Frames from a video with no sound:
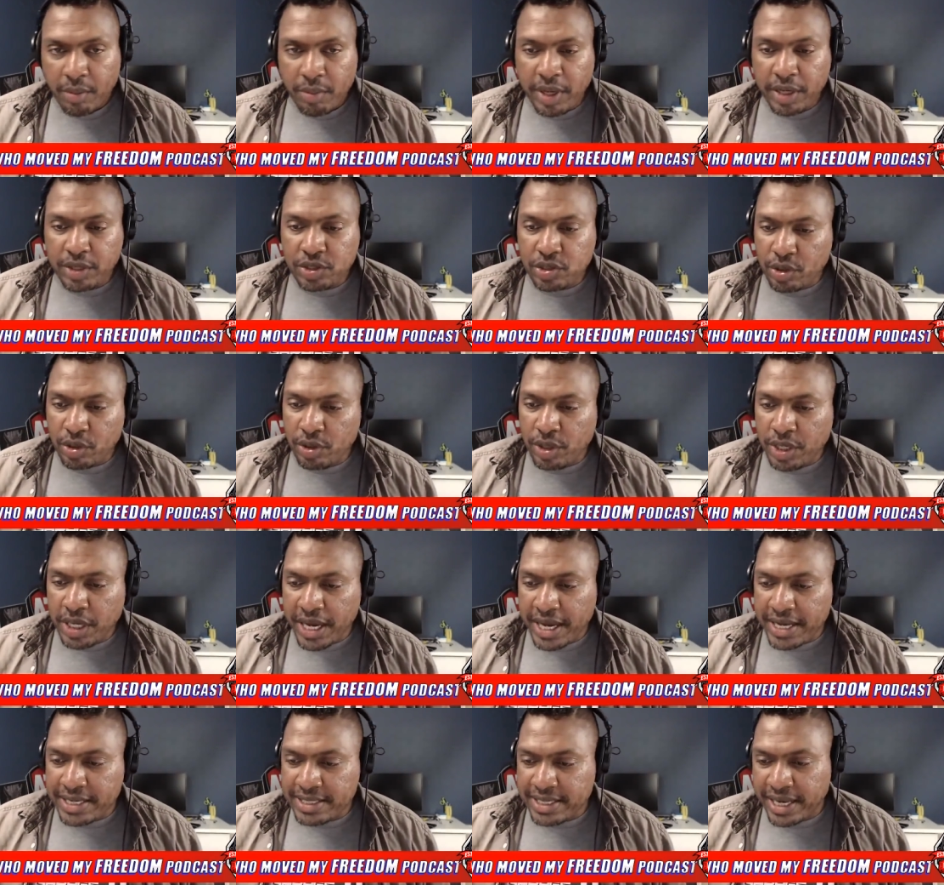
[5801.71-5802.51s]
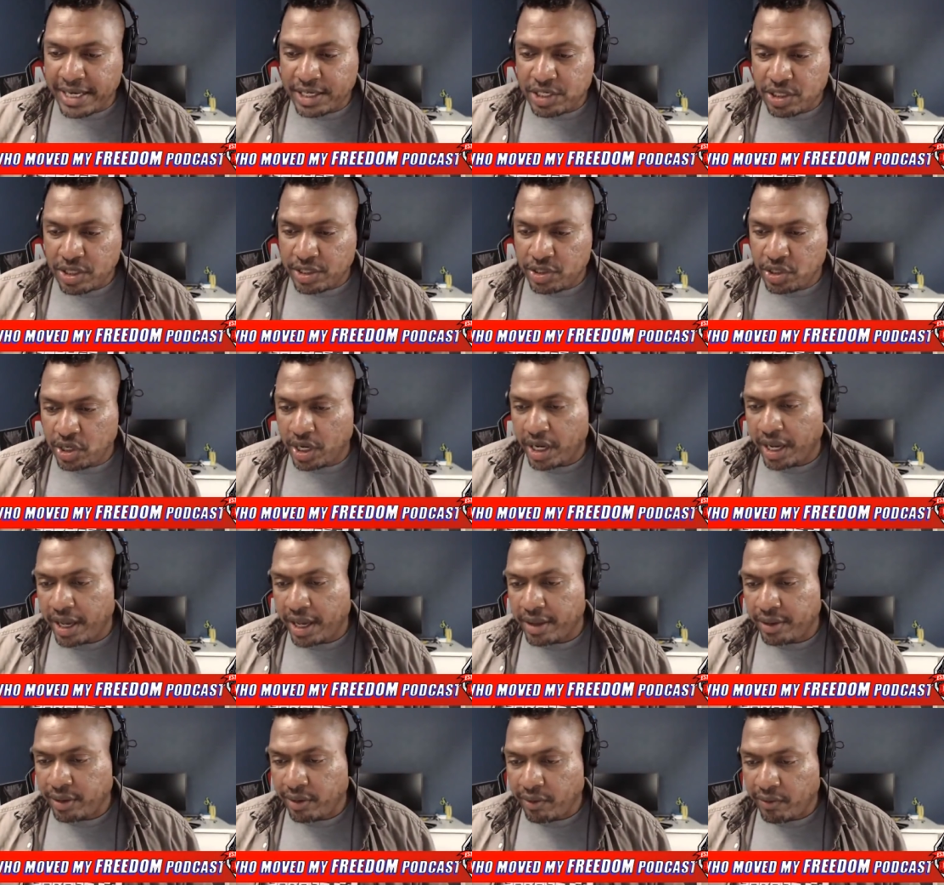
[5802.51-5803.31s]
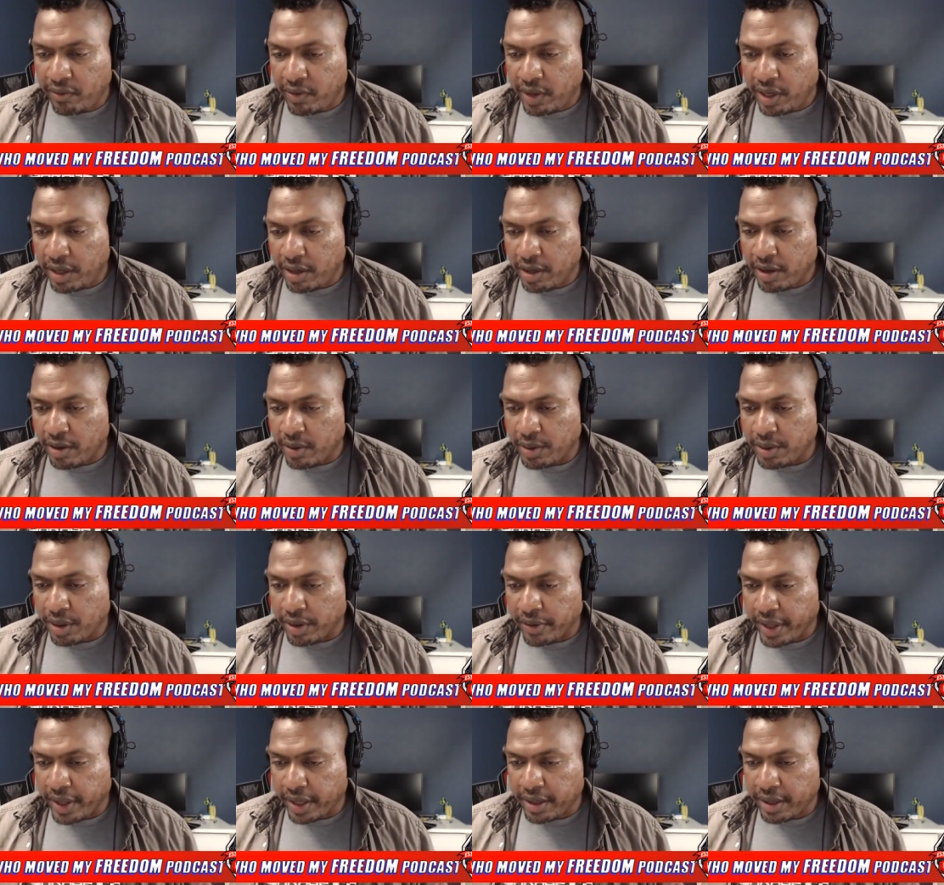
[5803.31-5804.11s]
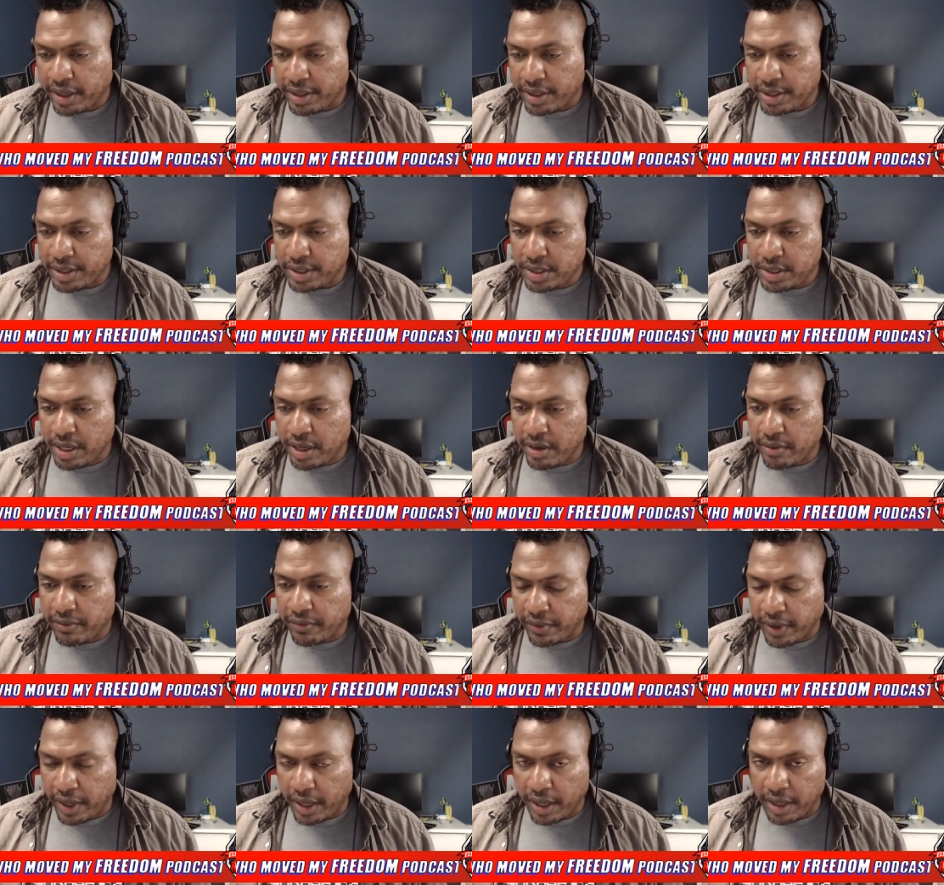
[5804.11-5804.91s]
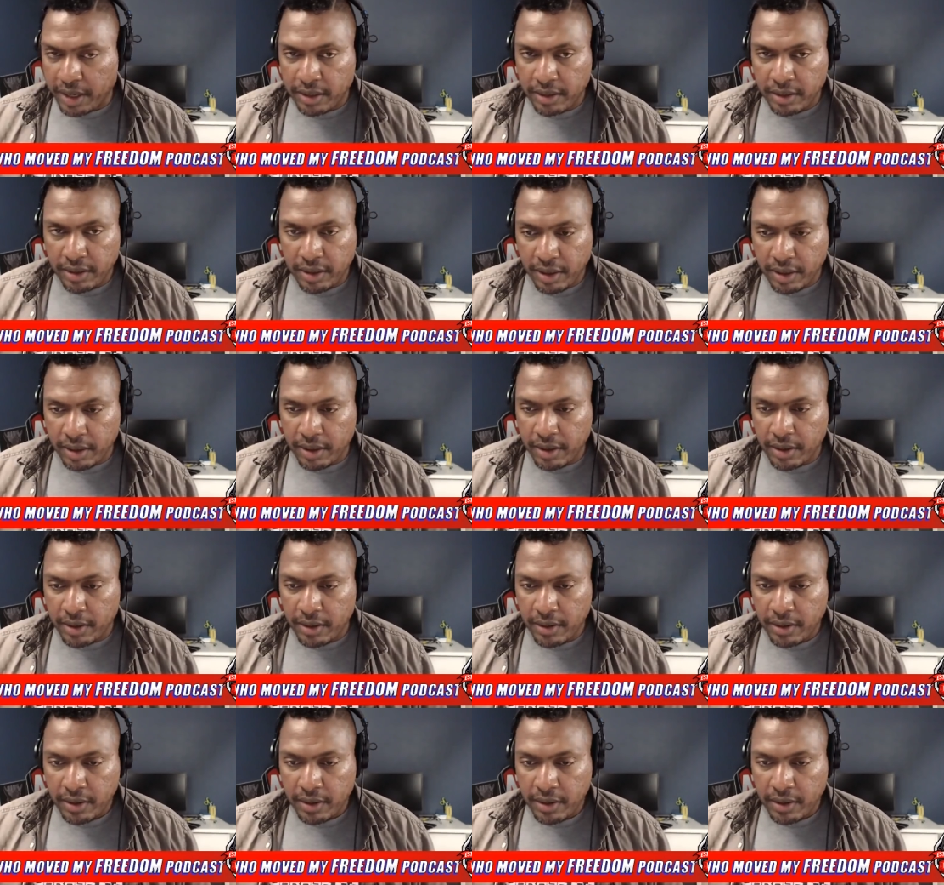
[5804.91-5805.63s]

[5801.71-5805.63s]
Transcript: Make sure you guys actually check out the video and all that kind of stuff. And uh